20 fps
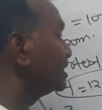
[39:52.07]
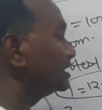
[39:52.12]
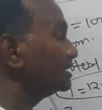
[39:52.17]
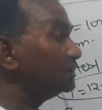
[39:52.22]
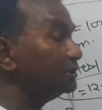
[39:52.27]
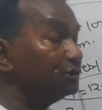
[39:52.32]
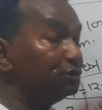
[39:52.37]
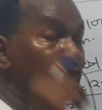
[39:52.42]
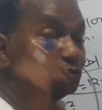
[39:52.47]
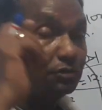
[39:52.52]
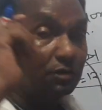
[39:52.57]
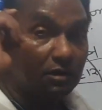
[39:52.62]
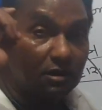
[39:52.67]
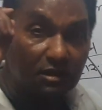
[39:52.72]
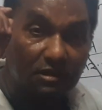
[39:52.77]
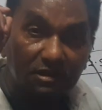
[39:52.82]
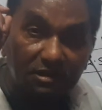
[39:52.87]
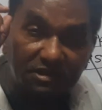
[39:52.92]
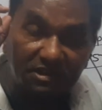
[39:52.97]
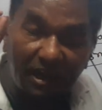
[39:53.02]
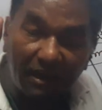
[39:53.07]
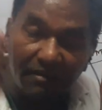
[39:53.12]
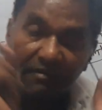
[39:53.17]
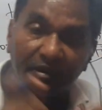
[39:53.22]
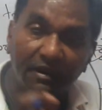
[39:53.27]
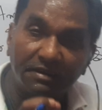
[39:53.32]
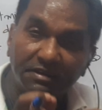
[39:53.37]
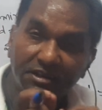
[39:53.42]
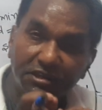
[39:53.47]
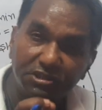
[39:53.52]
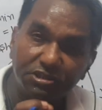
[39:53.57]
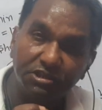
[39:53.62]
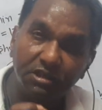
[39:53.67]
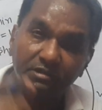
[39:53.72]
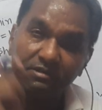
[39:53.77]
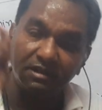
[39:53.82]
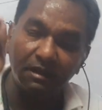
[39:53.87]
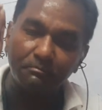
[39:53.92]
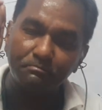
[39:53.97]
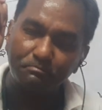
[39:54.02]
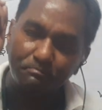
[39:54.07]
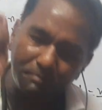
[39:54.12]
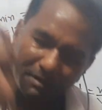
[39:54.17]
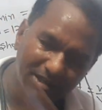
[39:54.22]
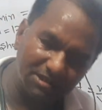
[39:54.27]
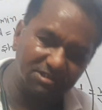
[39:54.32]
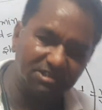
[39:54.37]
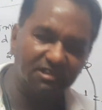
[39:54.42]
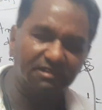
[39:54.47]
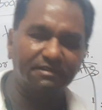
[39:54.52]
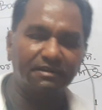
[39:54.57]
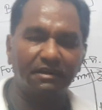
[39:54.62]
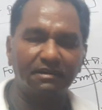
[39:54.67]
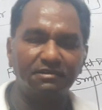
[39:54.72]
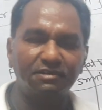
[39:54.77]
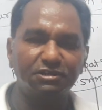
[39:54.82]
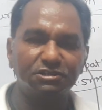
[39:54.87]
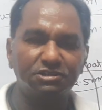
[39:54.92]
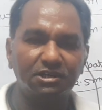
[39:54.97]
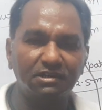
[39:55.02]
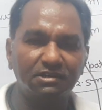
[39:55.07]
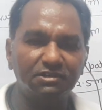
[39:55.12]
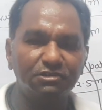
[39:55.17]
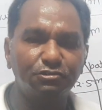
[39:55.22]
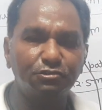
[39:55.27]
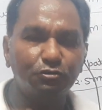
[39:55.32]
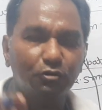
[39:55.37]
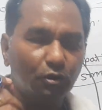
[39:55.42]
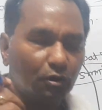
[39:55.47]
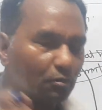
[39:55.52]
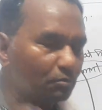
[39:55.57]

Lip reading: The basic condition is, your